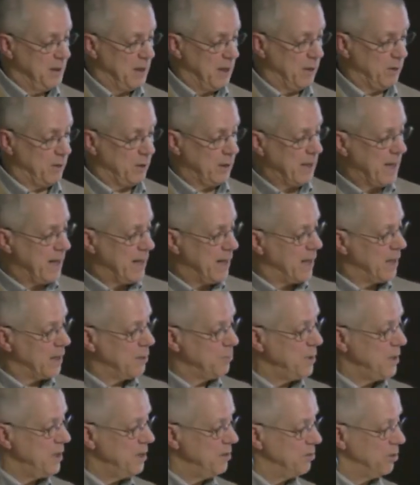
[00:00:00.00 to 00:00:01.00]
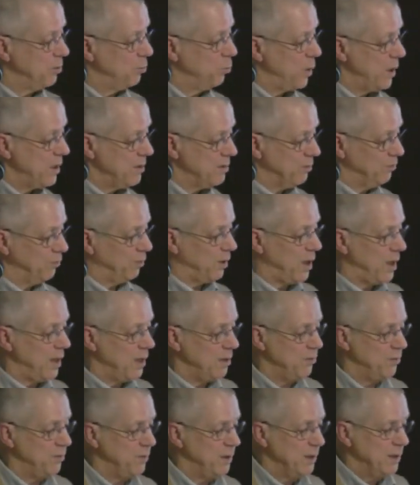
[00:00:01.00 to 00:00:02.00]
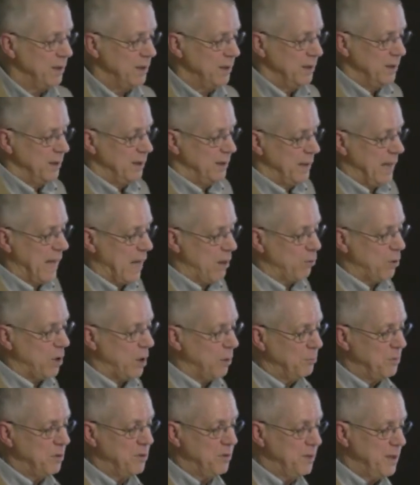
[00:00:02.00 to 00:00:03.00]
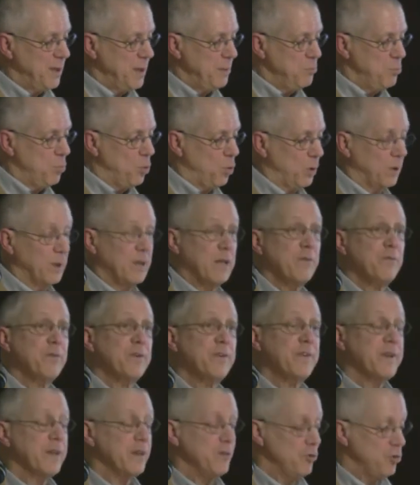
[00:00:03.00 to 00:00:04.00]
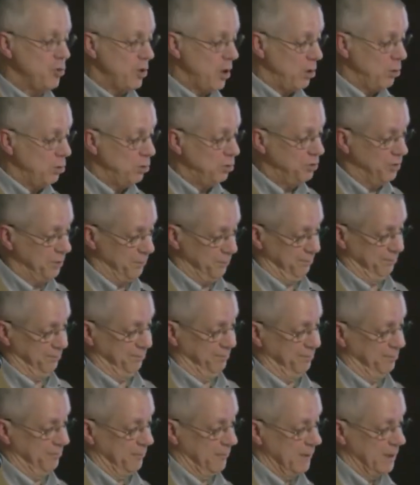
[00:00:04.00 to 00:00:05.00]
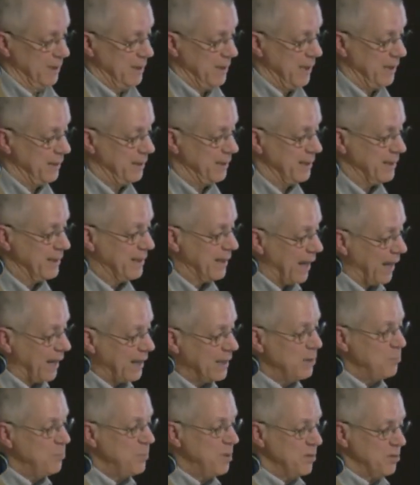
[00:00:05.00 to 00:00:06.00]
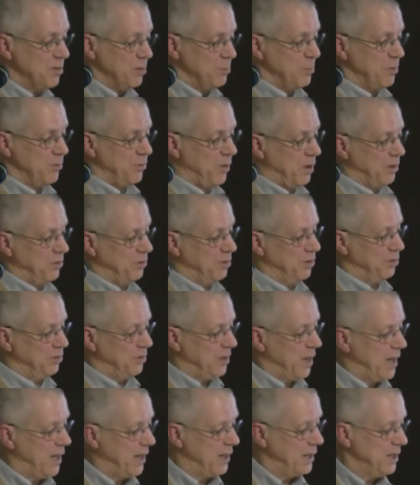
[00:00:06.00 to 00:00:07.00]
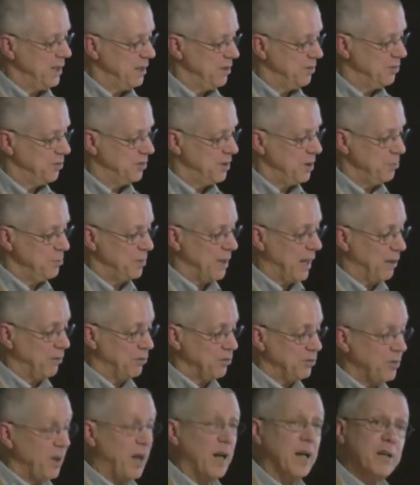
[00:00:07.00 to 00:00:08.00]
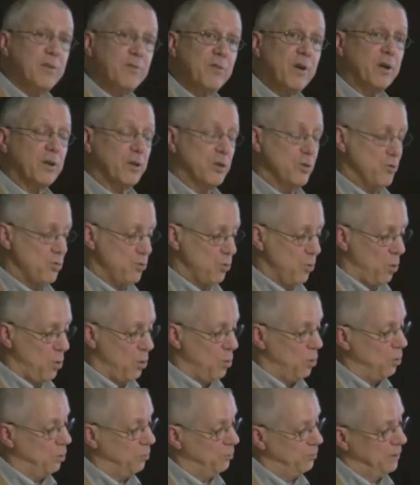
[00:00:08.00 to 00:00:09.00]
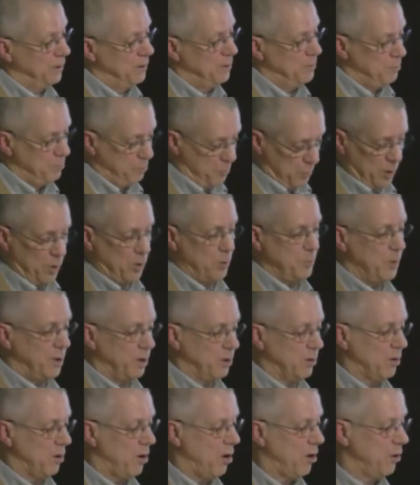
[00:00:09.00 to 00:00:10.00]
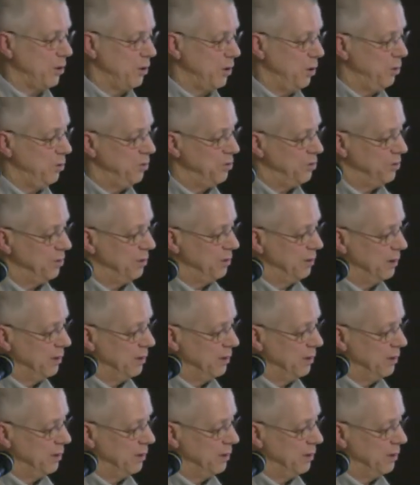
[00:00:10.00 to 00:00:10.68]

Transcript: Our economies and ways of life now come to seem more given than chosen, and the dynamism of our societies seems outside of our control, Perry Miller argues.